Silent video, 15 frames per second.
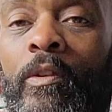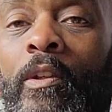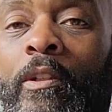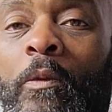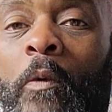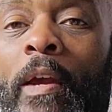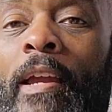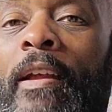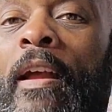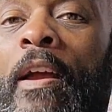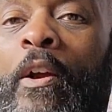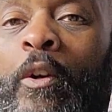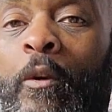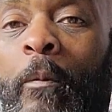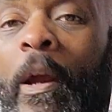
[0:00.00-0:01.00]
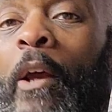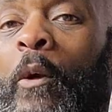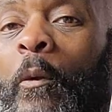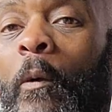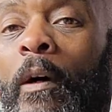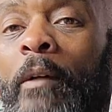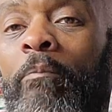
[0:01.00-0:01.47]
This way, no
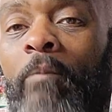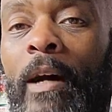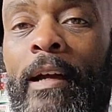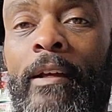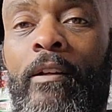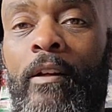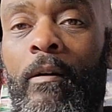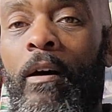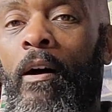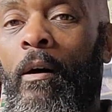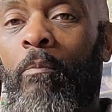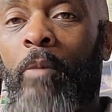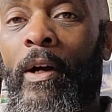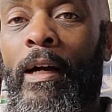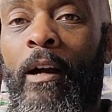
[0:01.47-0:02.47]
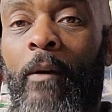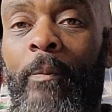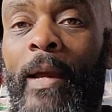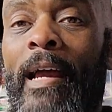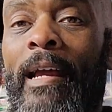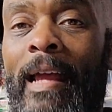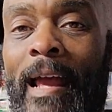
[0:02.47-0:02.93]
matter what, my bug out
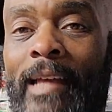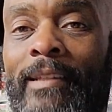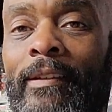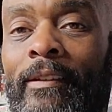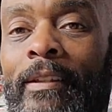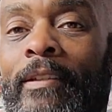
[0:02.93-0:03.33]
bag has at